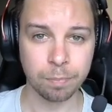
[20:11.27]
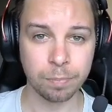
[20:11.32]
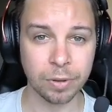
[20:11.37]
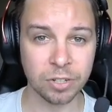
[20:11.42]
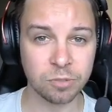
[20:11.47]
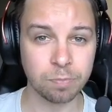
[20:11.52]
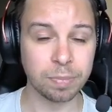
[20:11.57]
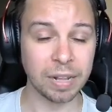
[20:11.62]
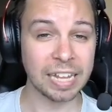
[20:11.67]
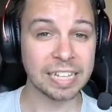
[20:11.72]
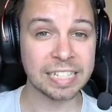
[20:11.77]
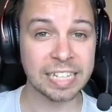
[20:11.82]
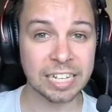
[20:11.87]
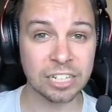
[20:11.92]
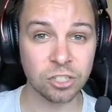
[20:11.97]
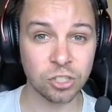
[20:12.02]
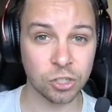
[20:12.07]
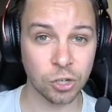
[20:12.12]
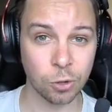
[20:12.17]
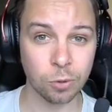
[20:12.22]
but
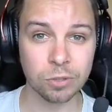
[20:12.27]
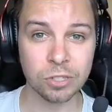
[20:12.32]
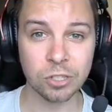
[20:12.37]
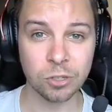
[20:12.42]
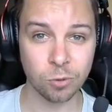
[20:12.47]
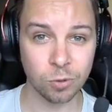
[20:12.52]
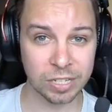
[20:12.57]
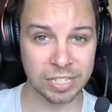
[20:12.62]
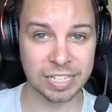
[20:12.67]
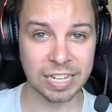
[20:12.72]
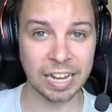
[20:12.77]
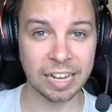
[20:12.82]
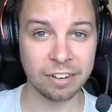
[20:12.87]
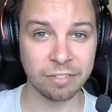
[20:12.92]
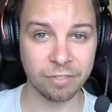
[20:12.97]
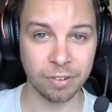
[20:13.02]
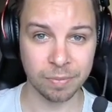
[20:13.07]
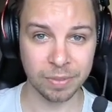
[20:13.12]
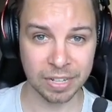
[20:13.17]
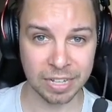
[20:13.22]
Blastic chose to resign
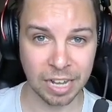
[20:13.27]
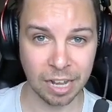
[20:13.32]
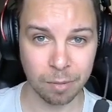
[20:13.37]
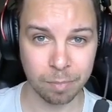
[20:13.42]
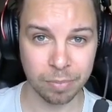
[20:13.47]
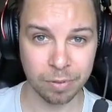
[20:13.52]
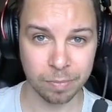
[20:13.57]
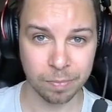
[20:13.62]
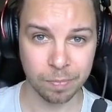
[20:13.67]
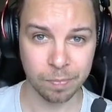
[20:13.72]
from the cup.